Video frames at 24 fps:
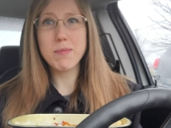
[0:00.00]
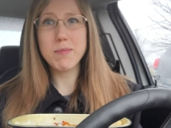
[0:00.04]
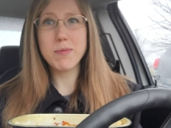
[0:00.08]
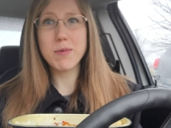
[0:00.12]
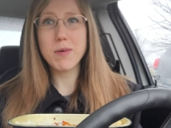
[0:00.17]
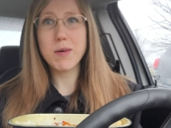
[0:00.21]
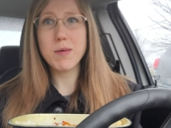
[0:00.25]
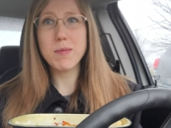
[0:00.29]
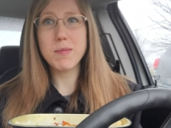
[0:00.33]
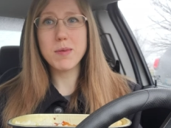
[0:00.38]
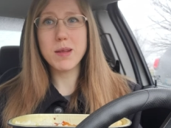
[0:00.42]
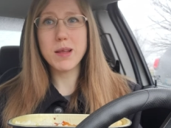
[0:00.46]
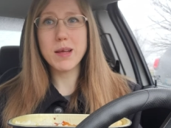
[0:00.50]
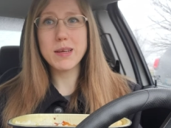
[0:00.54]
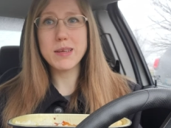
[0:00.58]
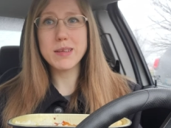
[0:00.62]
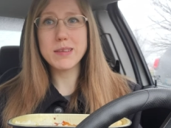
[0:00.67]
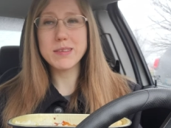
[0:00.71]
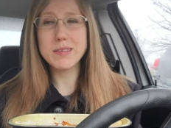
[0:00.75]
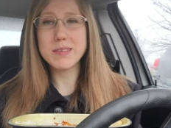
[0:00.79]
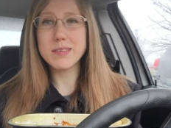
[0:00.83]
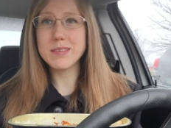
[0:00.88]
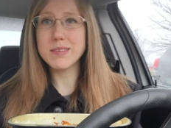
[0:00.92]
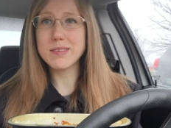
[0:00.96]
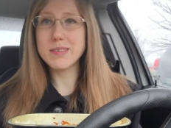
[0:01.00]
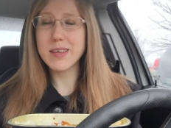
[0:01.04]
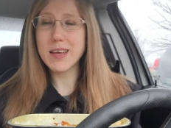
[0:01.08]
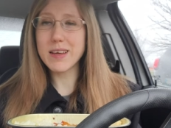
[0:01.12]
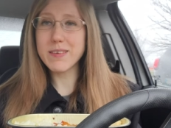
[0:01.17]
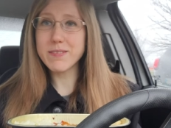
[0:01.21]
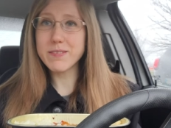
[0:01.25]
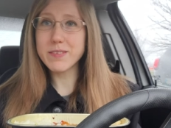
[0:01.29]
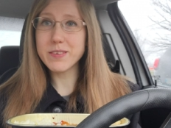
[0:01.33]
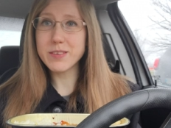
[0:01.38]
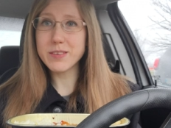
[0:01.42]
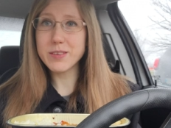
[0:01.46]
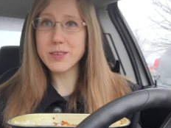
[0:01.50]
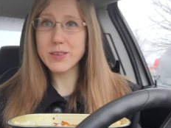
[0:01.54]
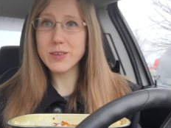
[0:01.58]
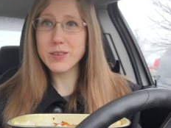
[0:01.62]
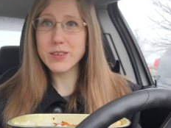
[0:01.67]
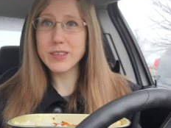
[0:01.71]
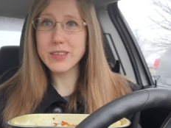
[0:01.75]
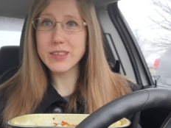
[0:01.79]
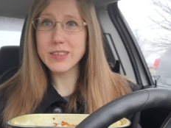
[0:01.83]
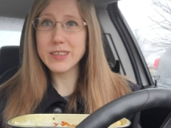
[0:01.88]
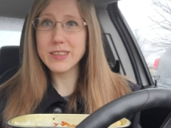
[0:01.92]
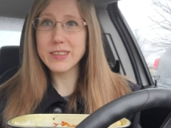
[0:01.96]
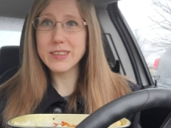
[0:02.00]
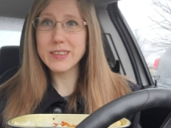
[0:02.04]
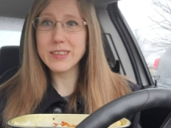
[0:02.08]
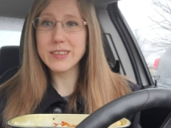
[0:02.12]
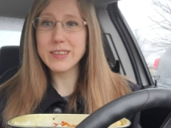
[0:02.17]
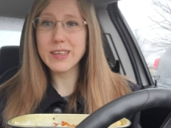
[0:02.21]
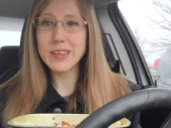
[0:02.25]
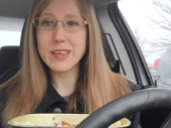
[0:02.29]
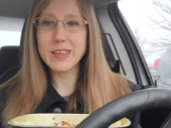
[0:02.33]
from like 70 degrees,